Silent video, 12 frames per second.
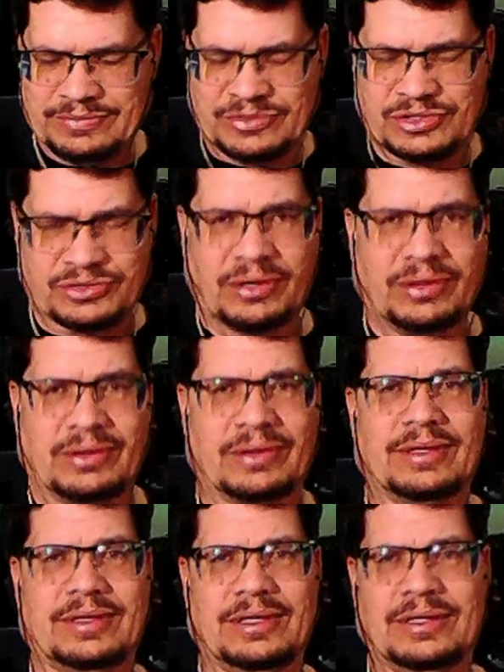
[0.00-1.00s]

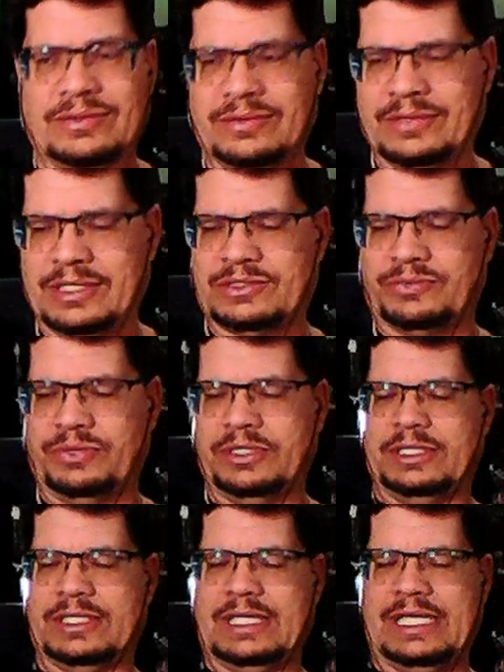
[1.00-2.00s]
strong, you know, it's
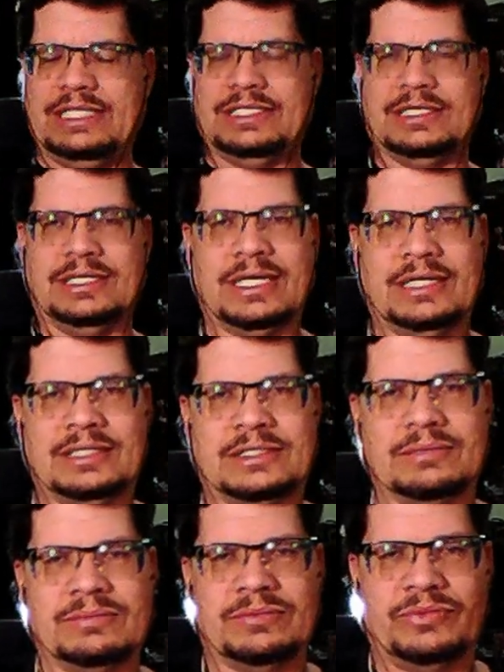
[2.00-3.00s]
really easy to get
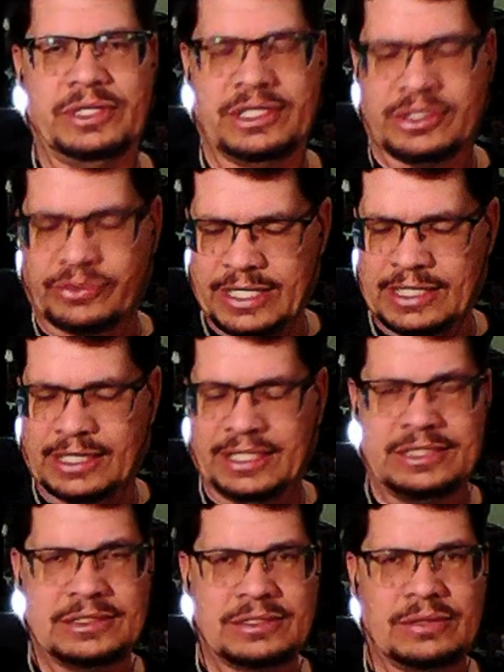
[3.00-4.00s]
some really great
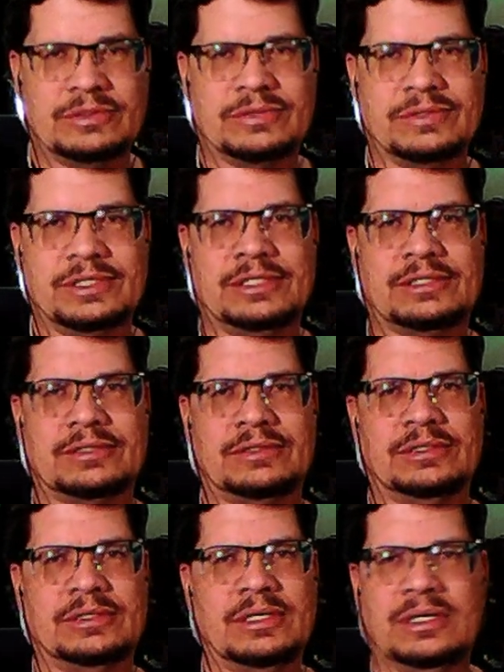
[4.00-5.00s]
clean tones with this,
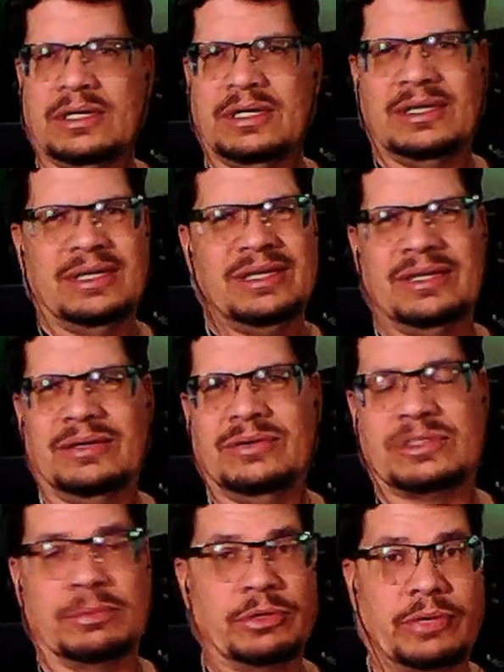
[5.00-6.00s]
or, you know,
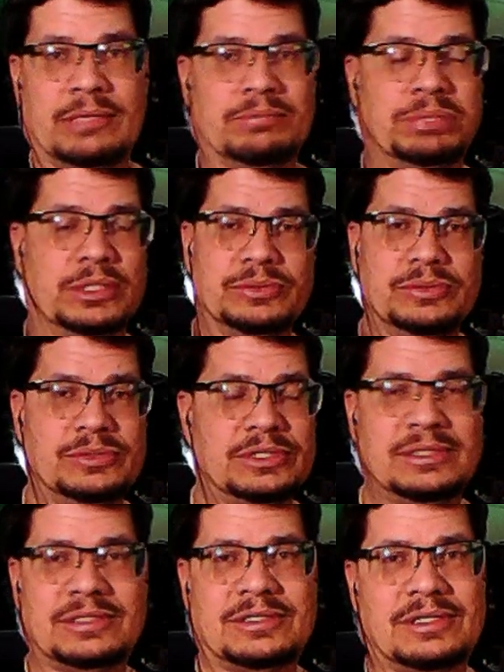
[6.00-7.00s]
some great blues
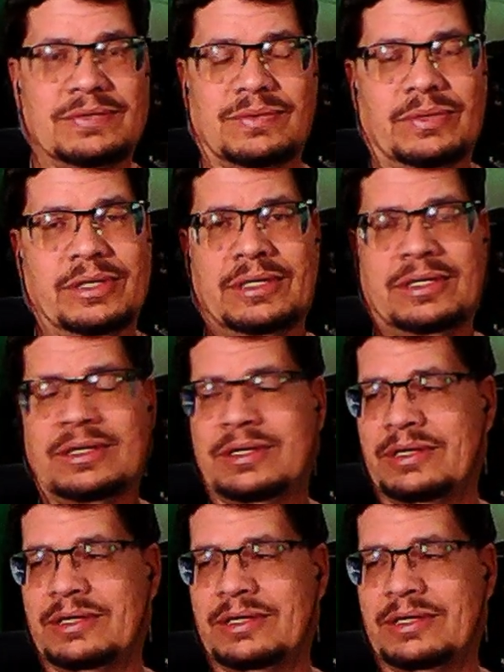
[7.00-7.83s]
stuff with it.